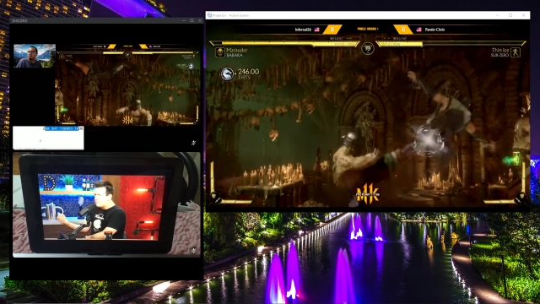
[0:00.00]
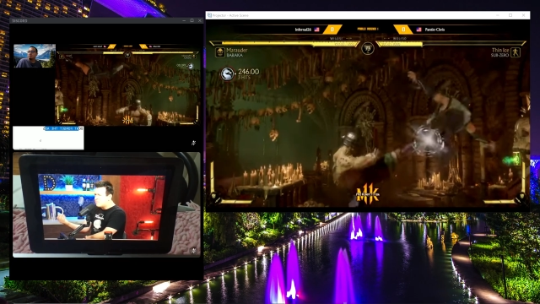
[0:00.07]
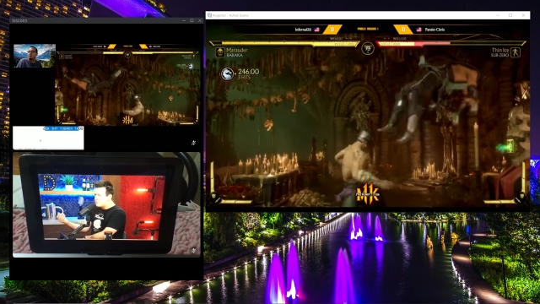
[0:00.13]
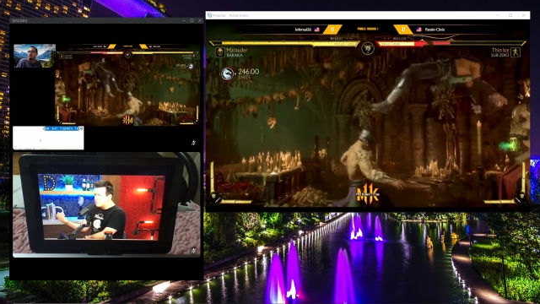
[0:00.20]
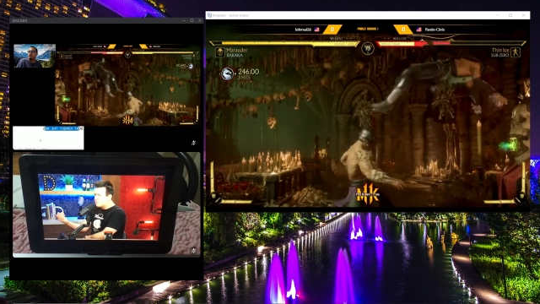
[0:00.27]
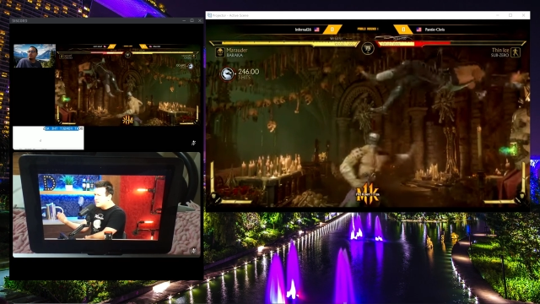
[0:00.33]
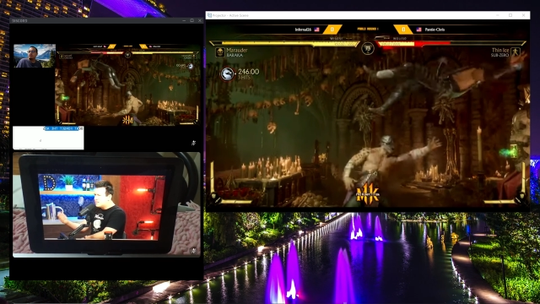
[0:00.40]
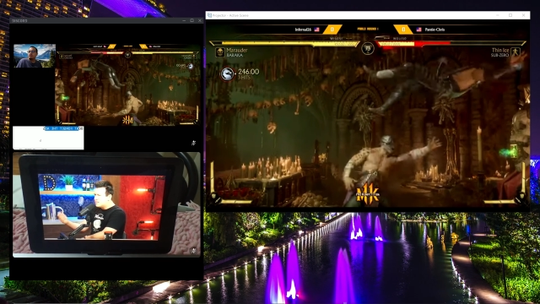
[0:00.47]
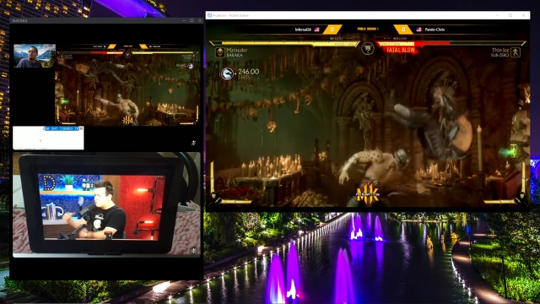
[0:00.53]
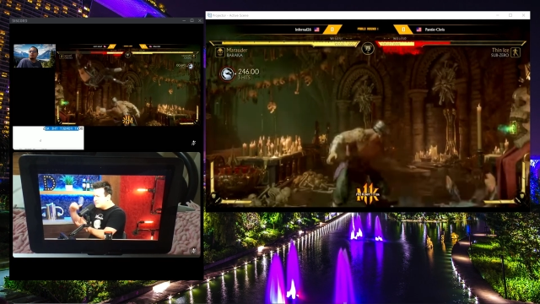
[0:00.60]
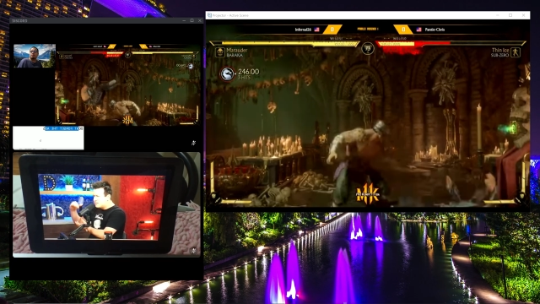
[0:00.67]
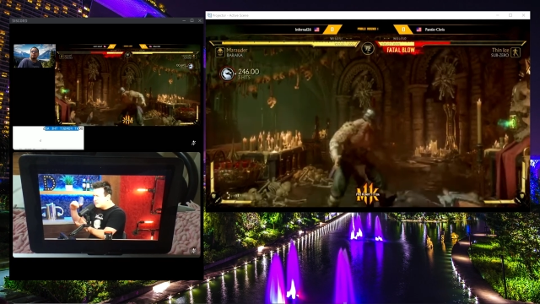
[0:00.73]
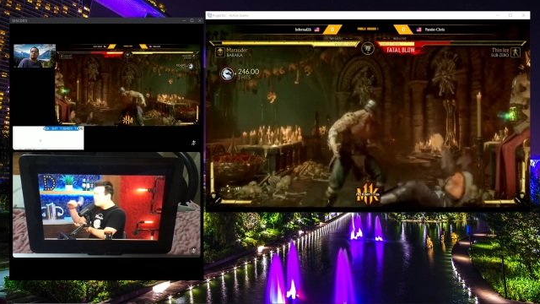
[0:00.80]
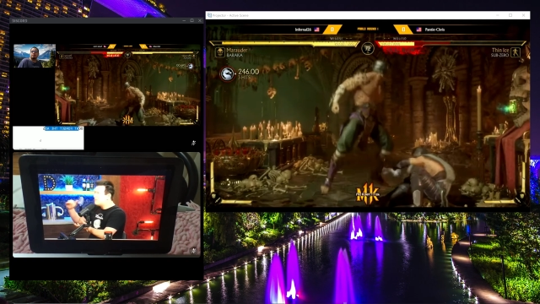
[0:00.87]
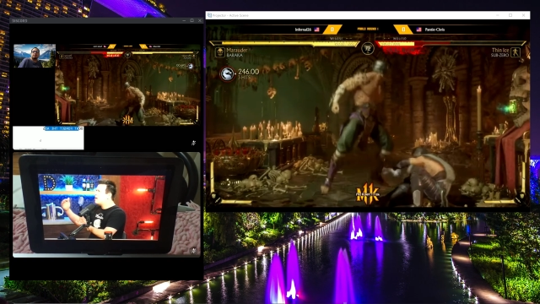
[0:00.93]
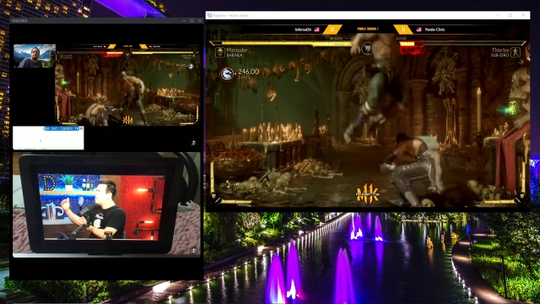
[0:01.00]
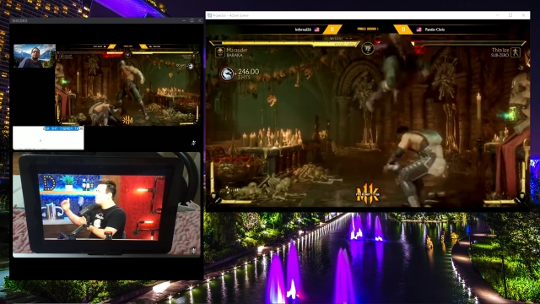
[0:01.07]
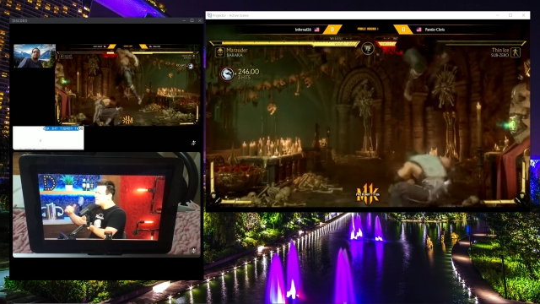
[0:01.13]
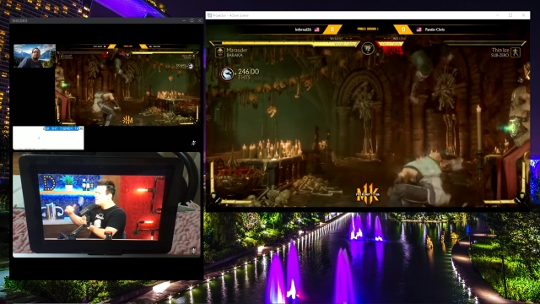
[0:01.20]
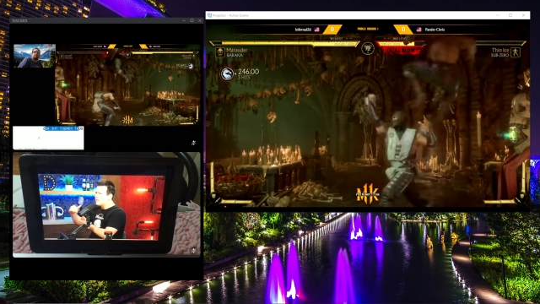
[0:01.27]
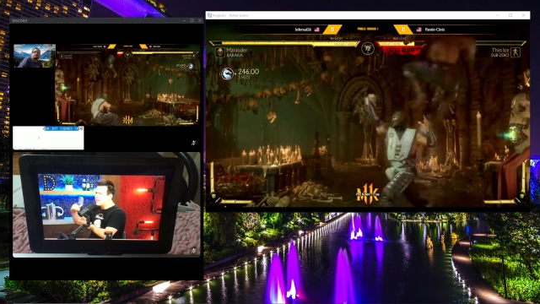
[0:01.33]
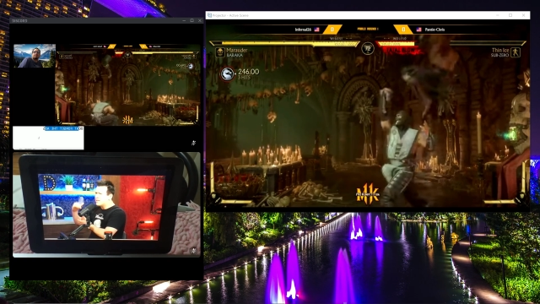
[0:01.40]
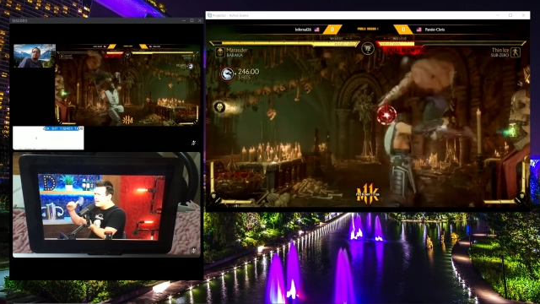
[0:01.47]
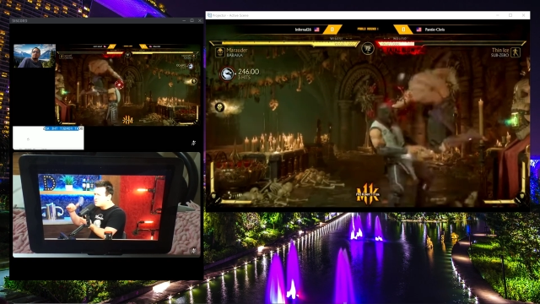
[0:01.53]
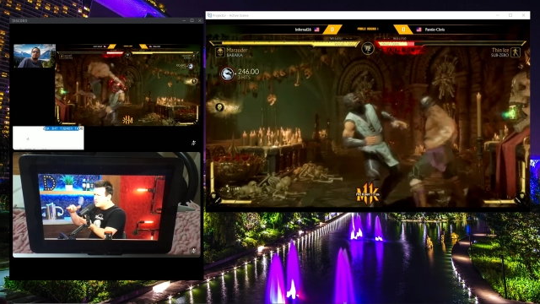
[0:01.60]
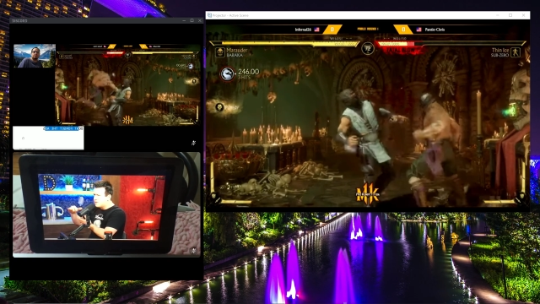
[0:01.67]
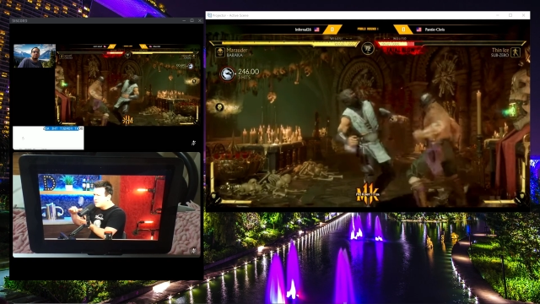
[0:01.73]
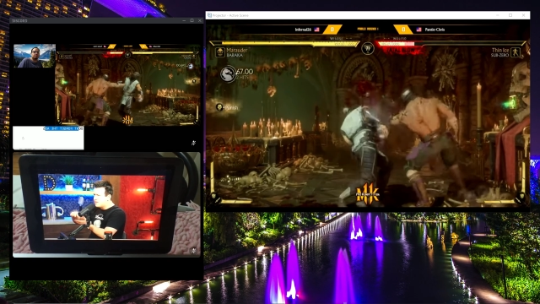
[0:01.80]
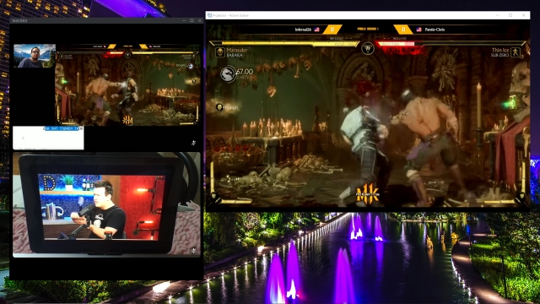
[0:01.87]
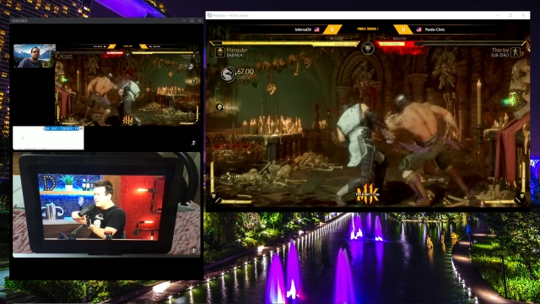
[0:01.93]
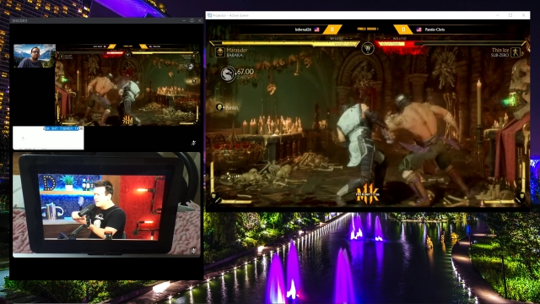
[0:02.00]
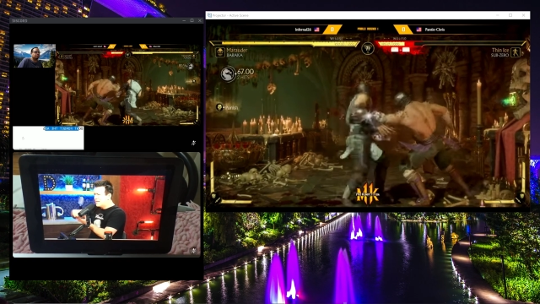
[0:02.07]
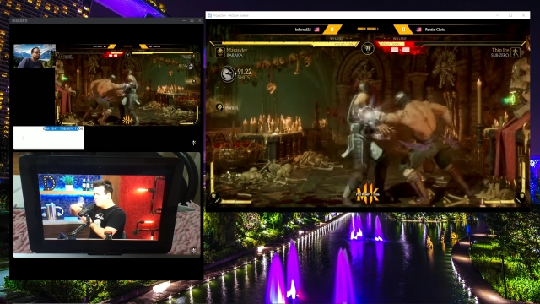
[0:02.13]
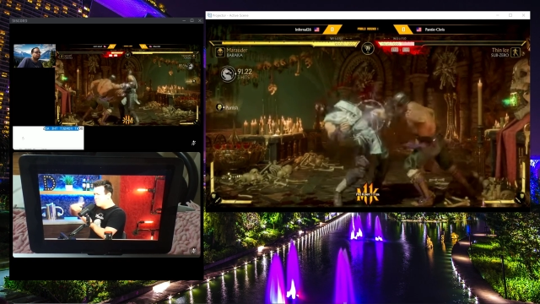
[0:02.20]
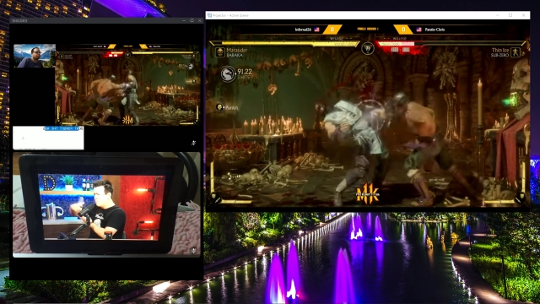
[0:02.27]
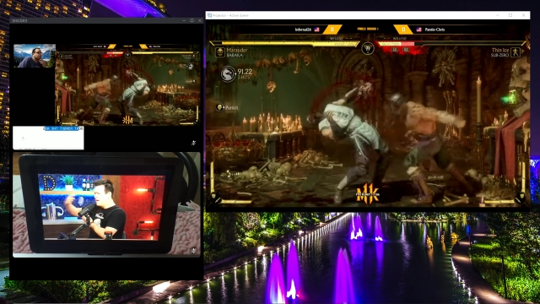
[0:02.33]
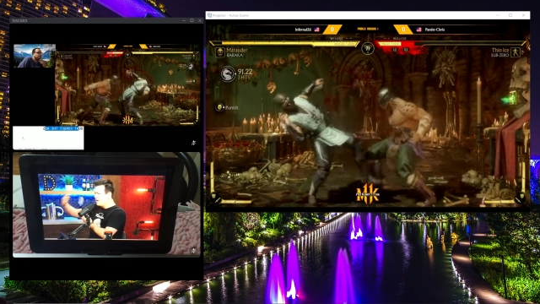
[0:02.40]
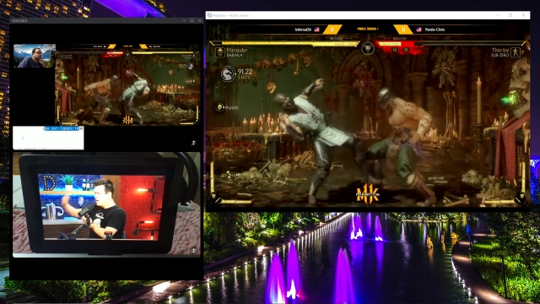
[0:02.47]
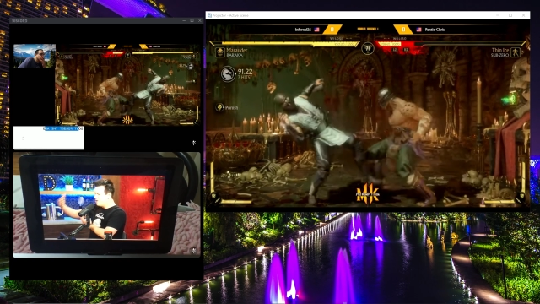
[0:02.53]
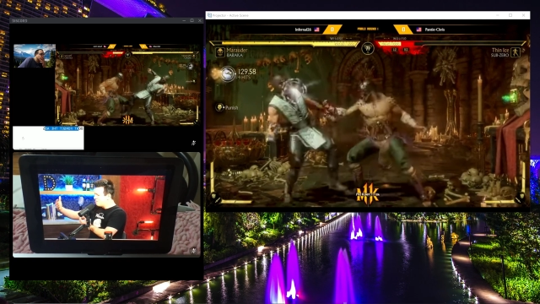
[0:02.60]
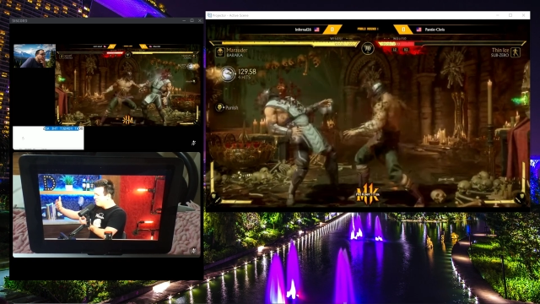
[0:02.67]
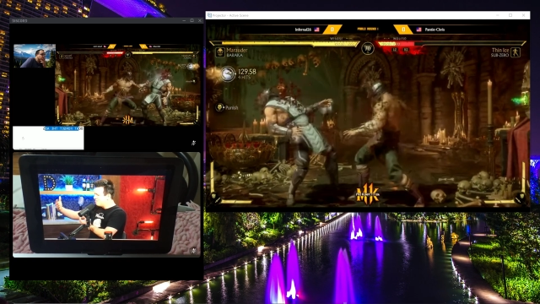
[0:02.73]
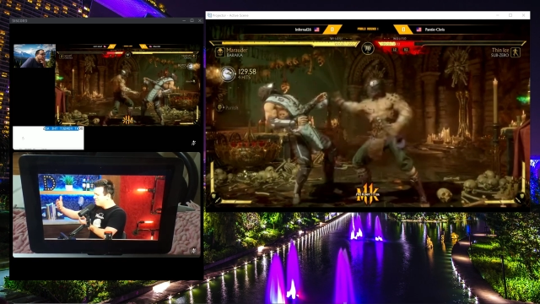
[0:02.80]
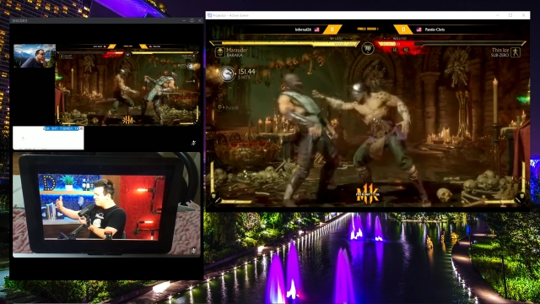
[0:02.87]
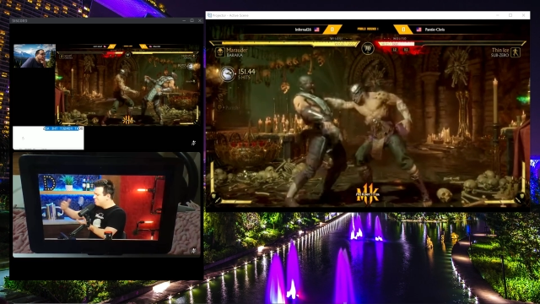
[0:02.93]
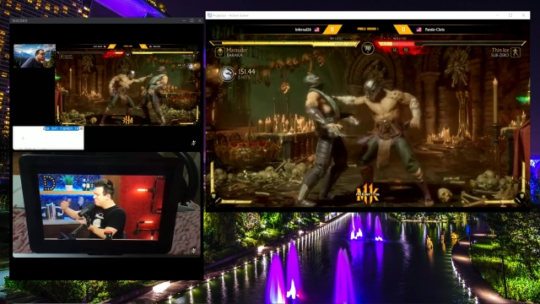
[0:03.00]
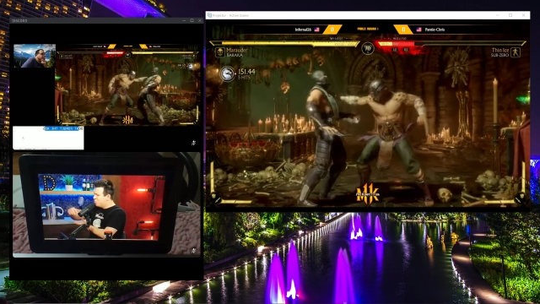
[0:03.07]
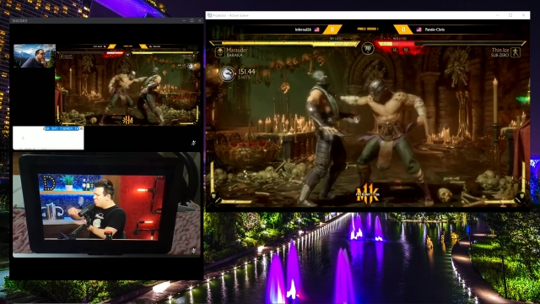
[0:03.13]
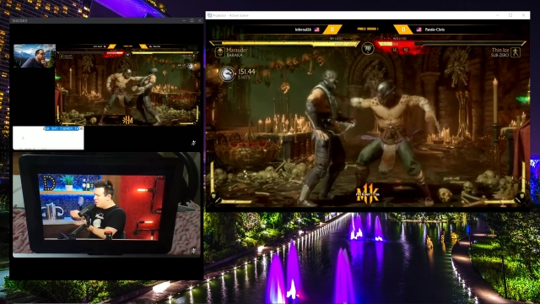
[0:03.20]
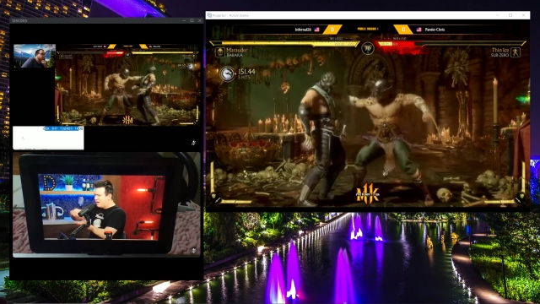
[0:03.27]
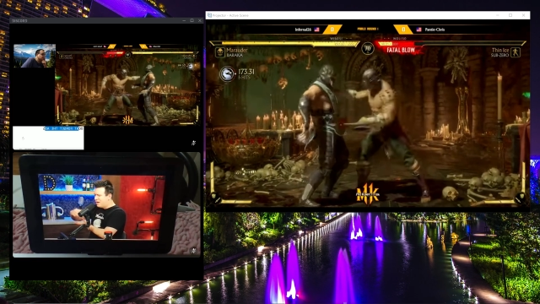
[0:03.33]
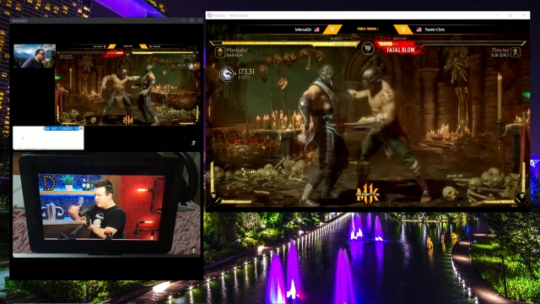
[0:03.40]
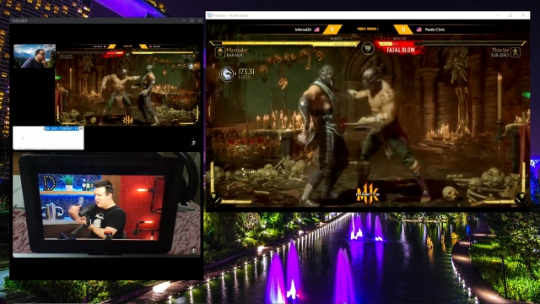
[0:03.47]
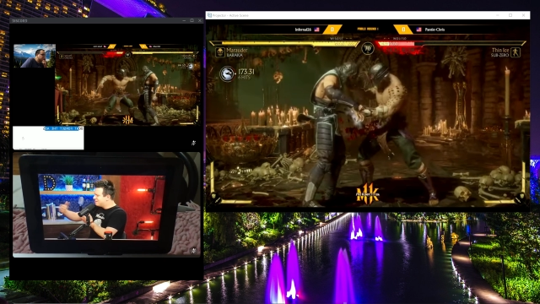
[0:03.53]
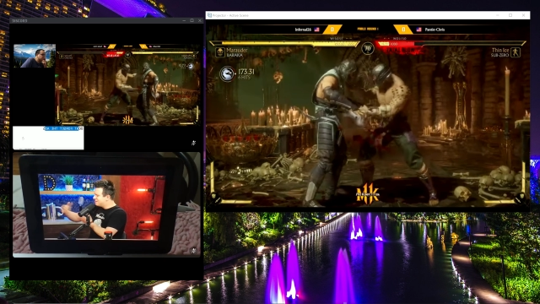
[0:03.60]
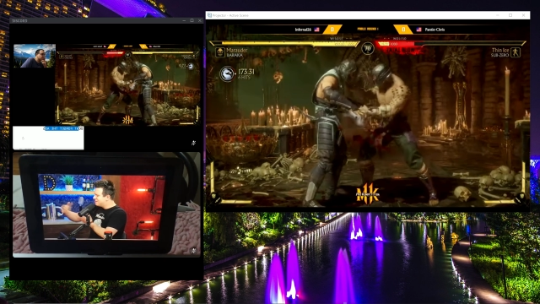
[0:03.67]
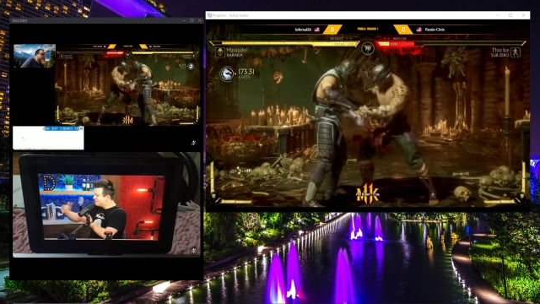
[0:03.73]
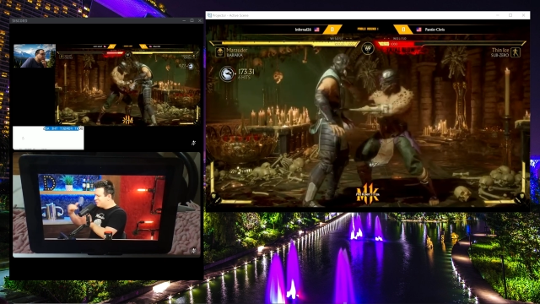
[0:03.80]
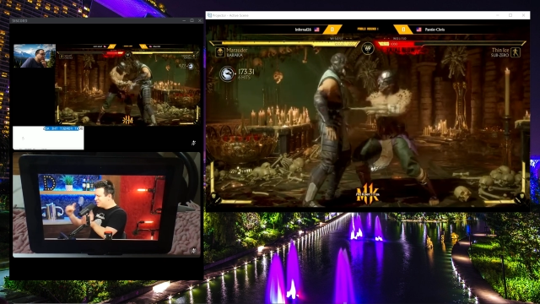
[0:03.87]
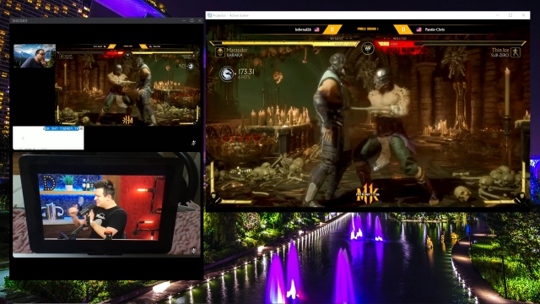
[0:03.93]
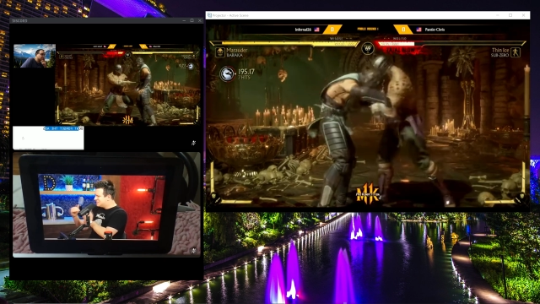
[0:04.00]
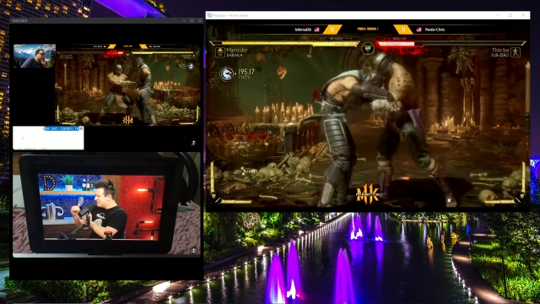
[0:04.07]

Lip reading: Nobody's mouth can be seen.